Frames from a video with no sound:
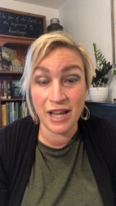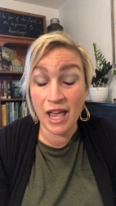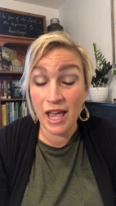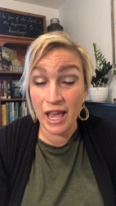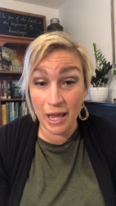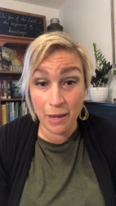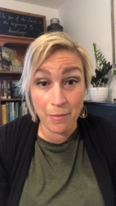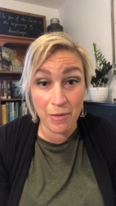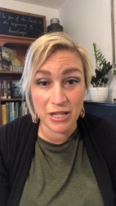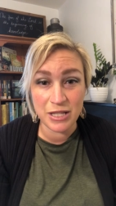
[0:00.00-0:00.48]

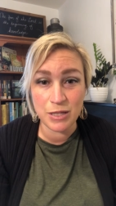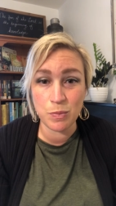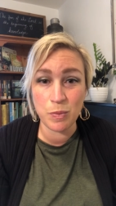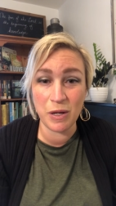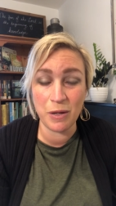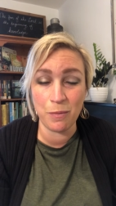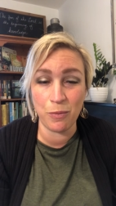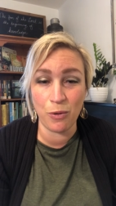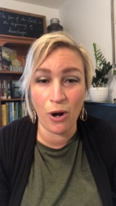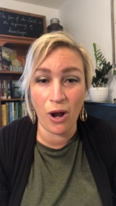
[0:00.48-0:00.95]
He must be
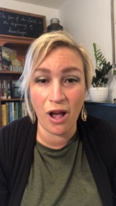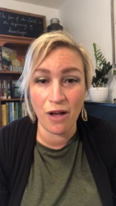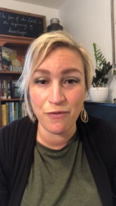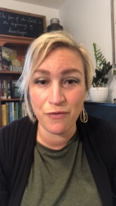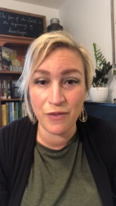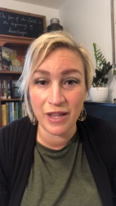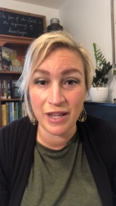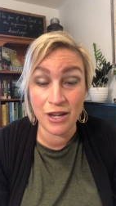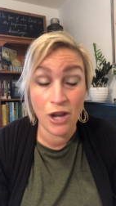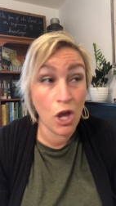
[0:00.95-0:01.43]
a
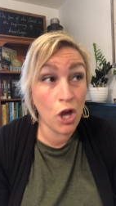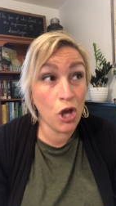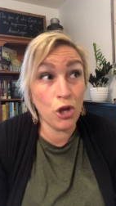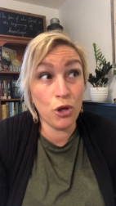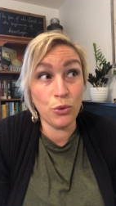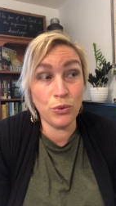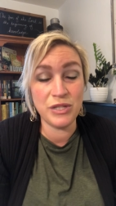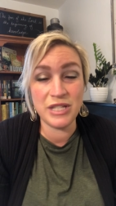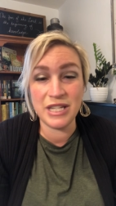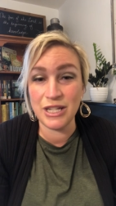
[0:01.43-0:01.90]
prophet
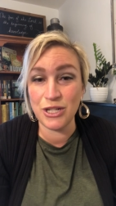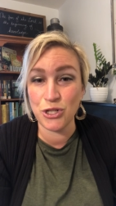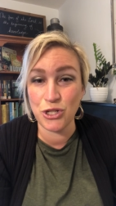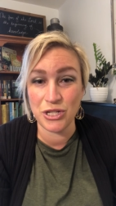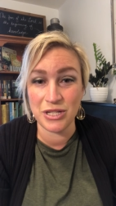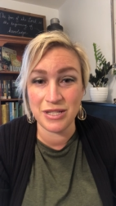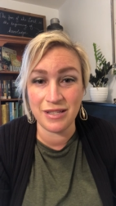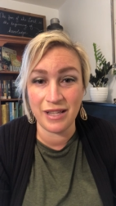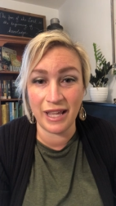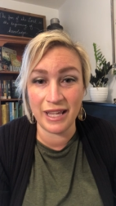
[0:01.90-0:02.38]
who
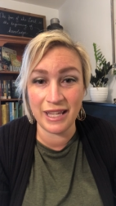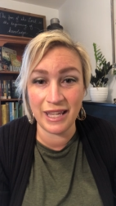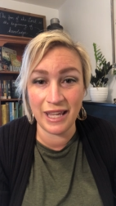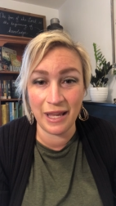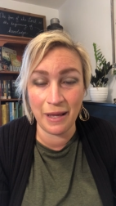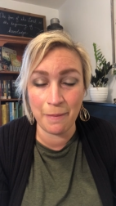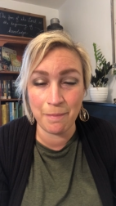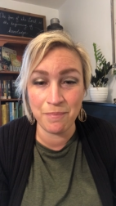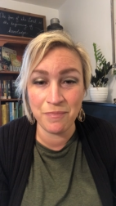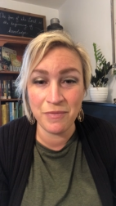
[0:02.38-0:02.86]
teaches like
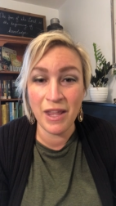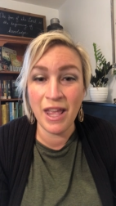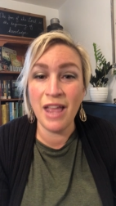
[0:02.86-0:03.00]
him.